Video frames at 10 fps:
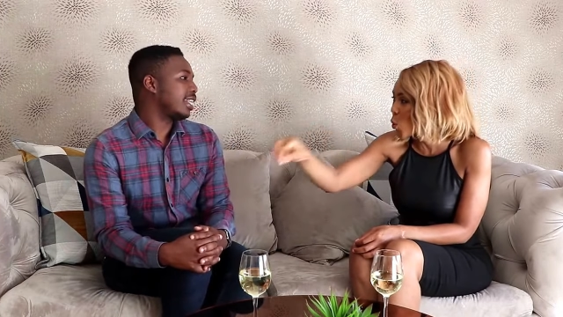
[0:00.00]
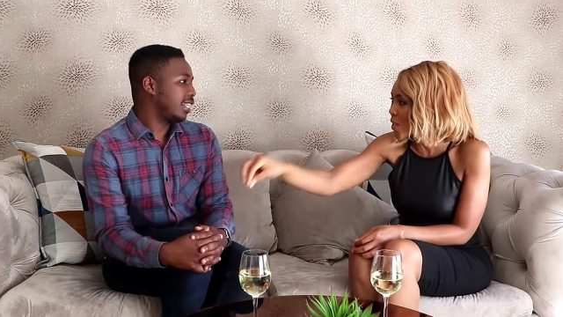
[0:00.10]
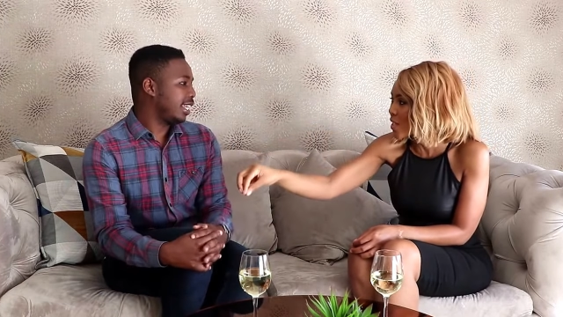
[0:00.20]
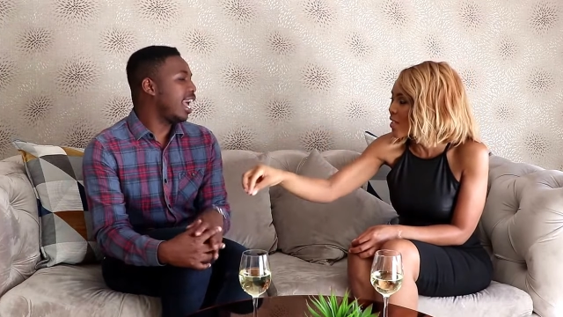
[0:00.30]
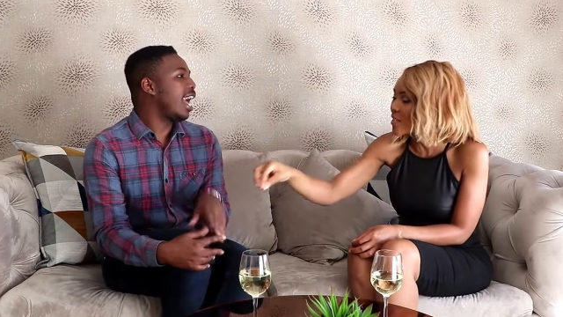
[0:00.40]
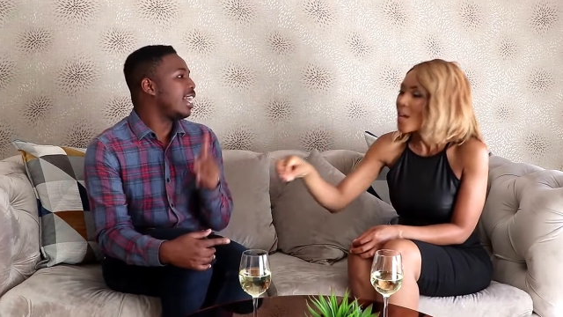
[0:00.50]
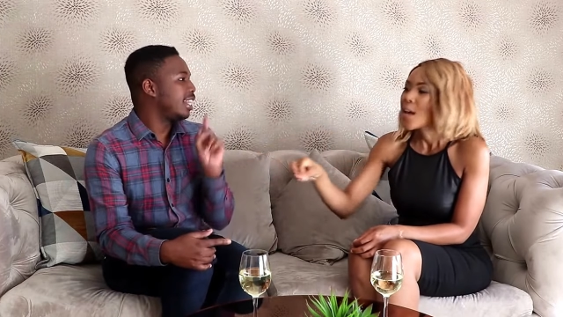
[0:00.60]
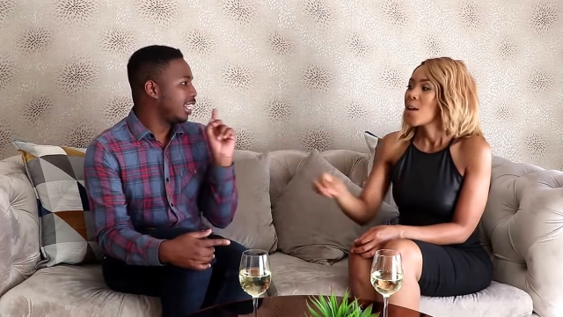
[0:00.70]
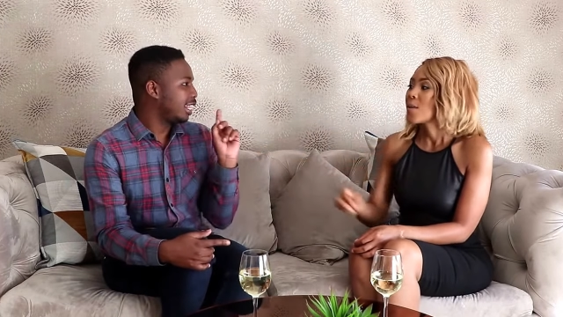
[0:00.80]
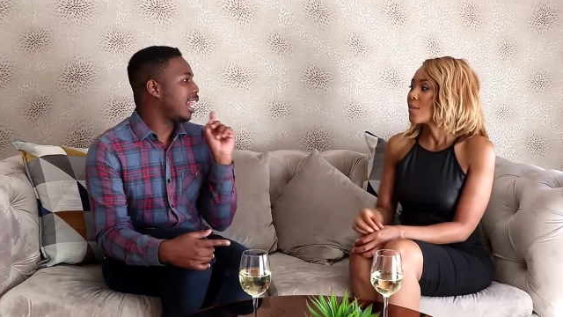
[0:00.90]
Speaker 1: sources yeah i
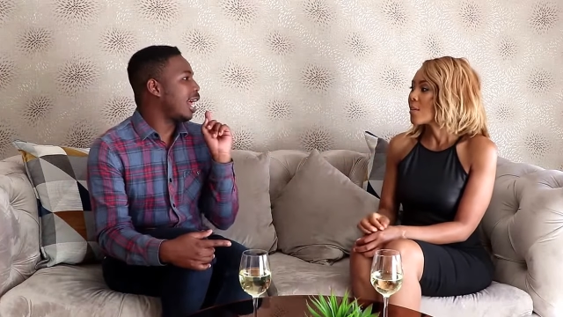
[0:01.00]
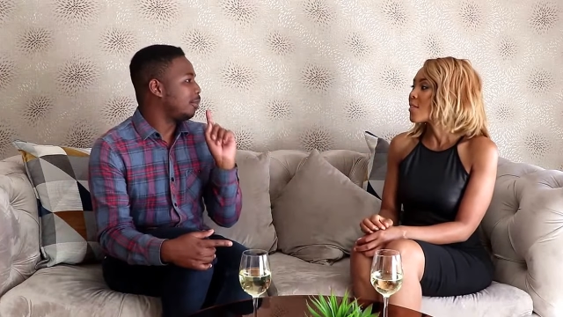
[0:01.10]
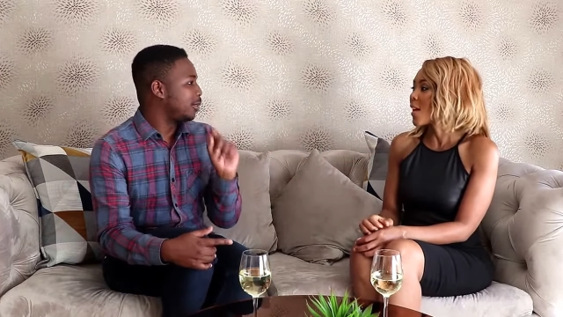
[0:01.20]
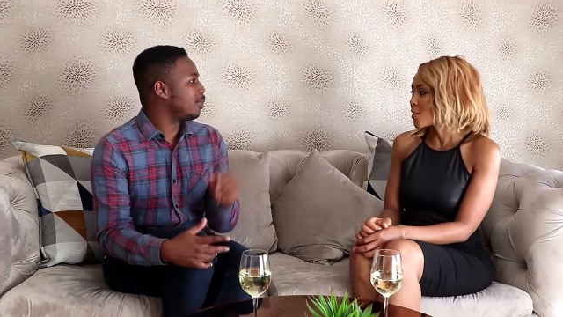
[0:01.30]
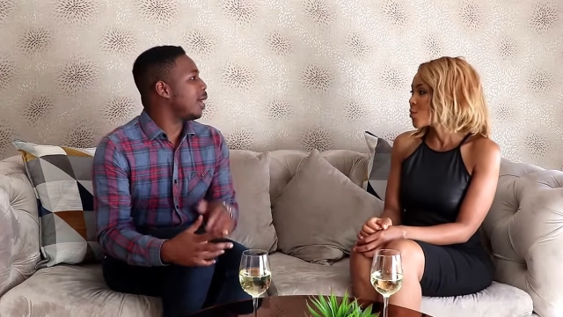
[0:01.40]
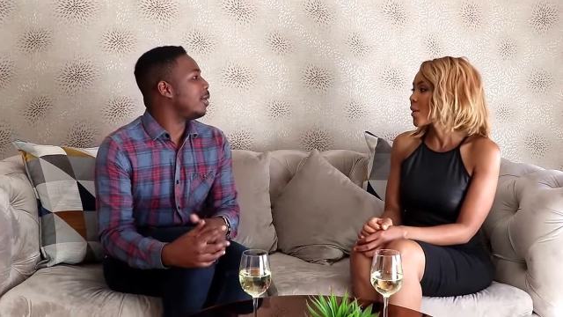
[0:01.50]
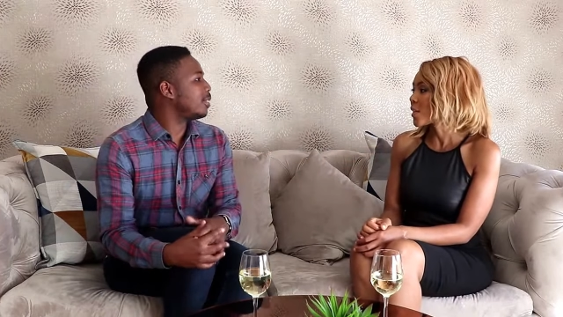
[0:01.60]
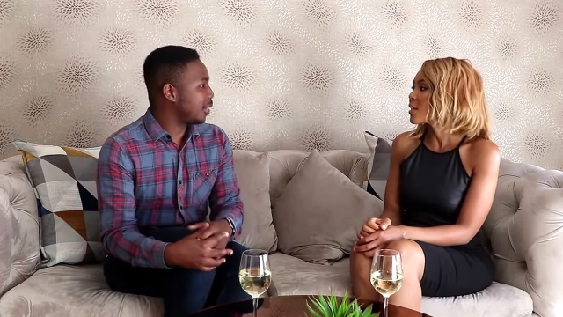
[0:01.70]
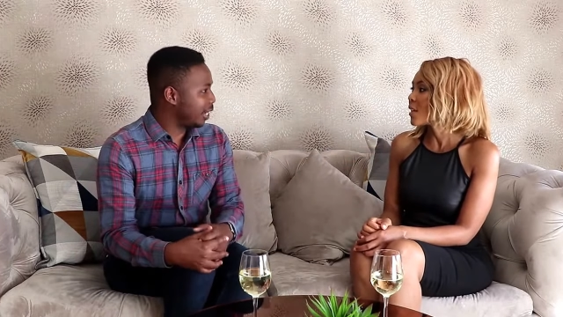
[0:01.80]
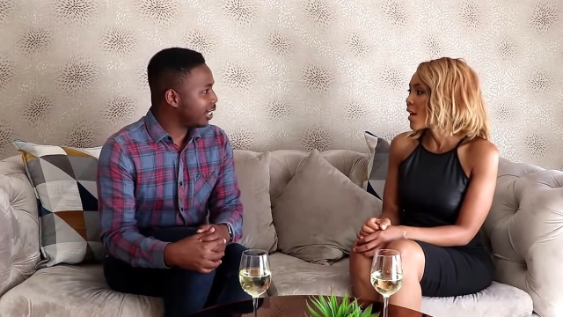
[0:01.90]
think that was that's where what, i
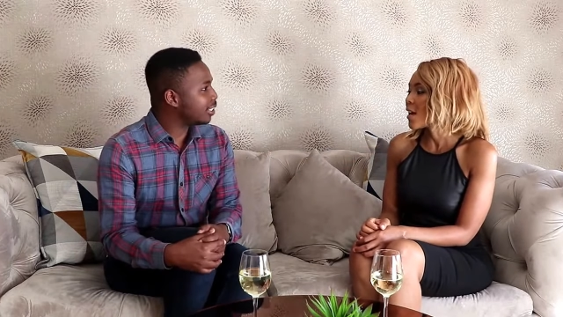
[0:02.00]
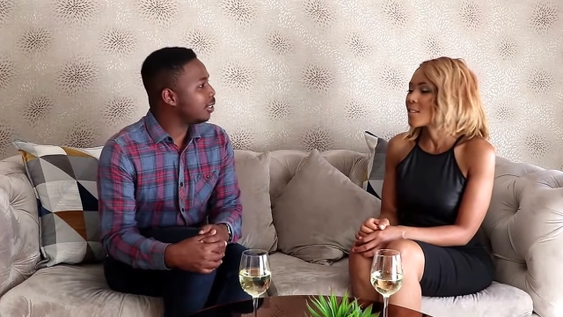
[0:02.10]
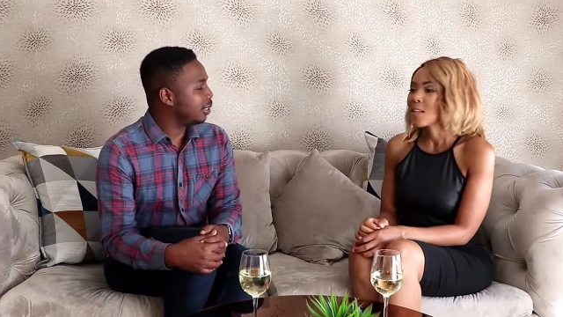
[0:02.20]
was going yes.